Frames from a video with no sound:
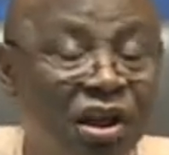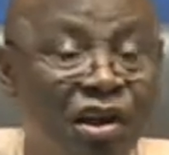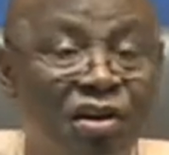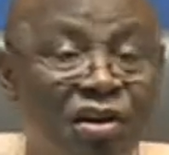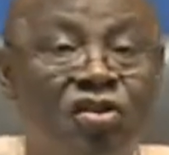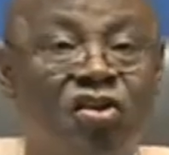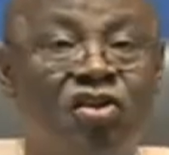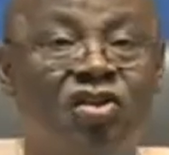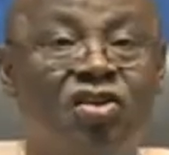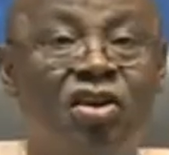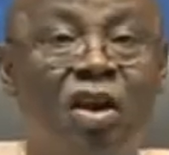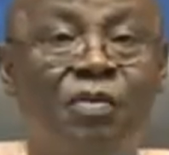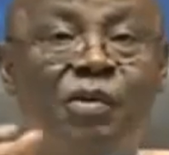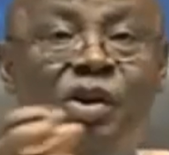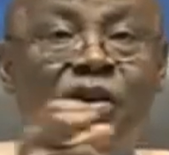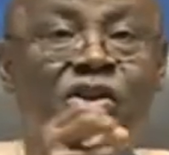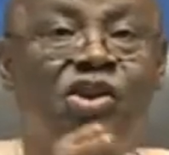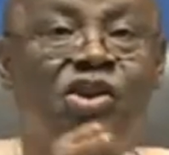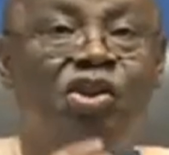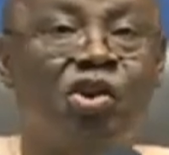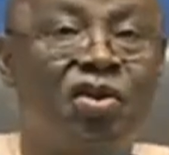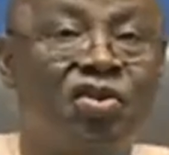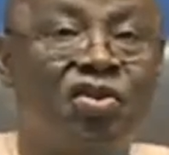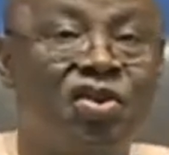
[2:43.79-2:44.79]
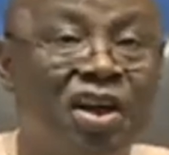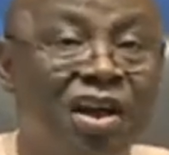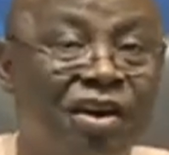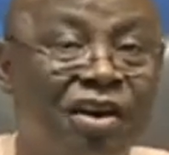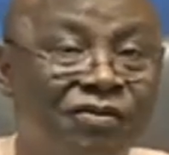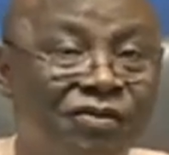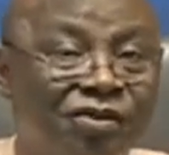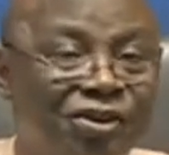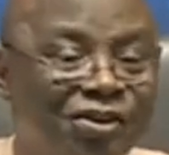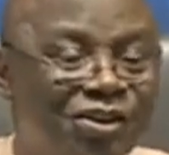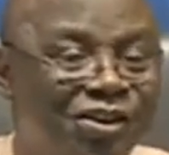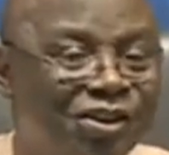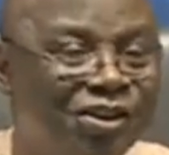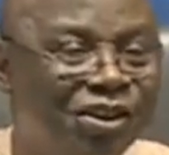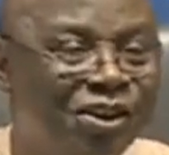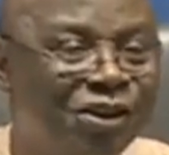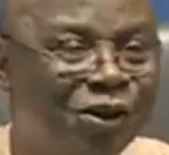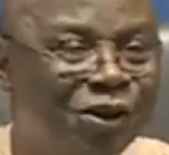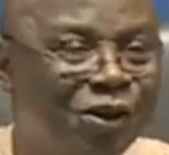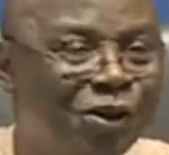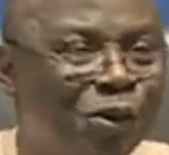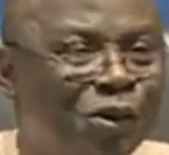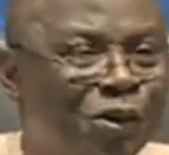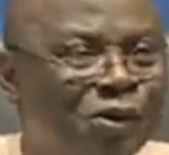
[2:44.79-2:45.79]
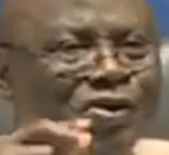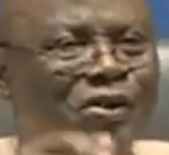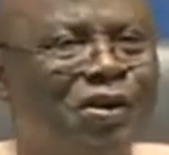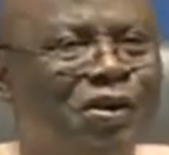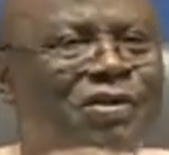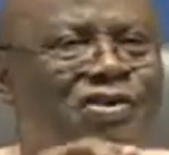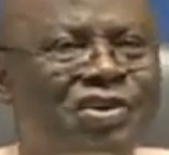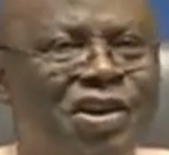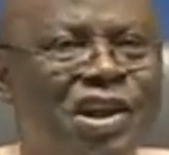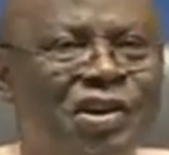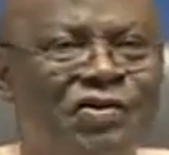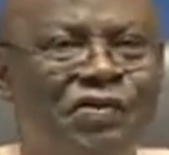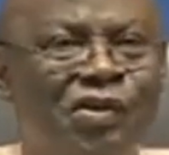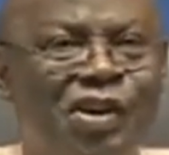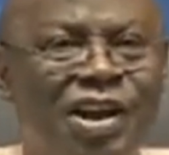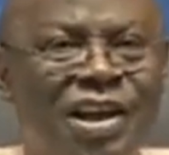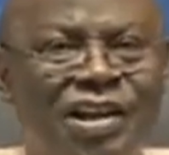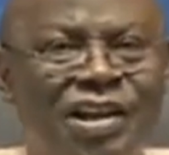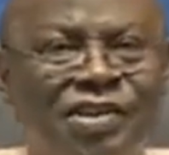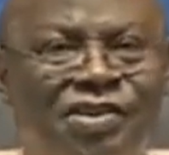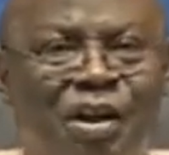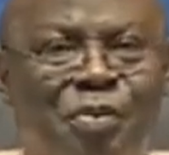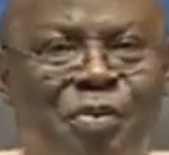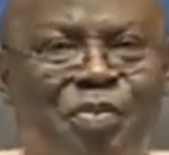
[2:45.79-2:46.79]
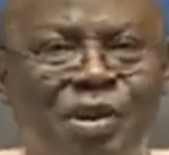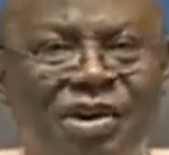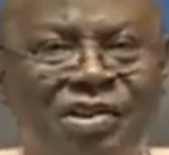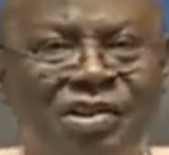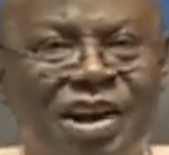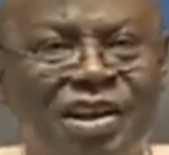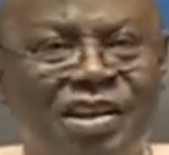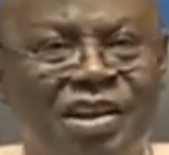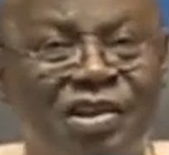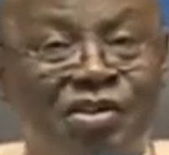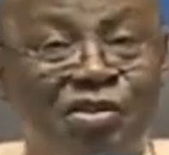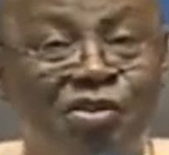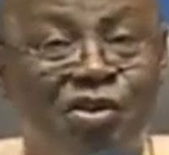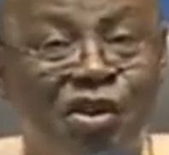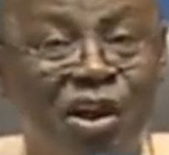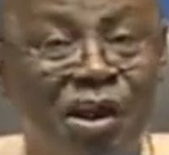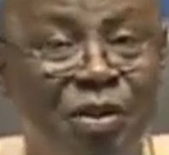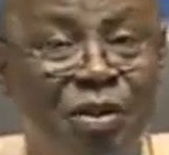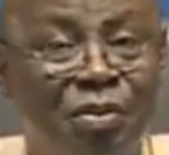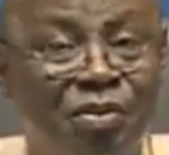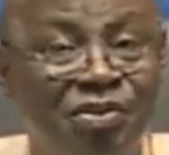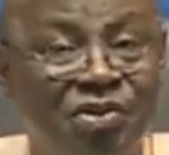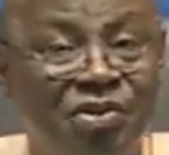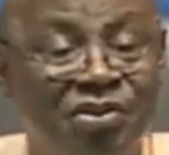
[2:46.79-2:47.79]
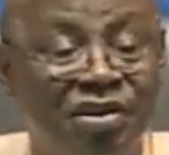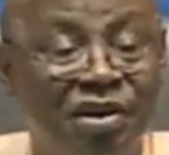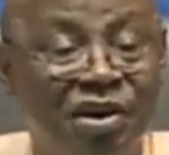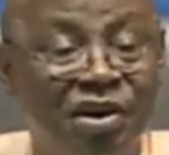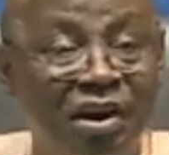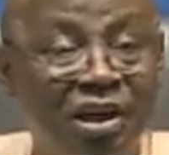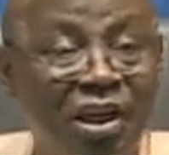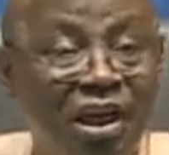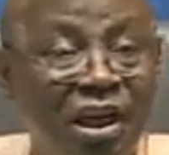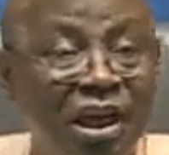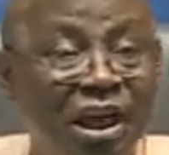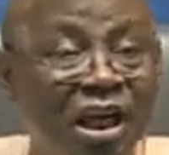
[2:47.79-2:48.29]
He summoned Joseph, who successfully interpreted his dreams.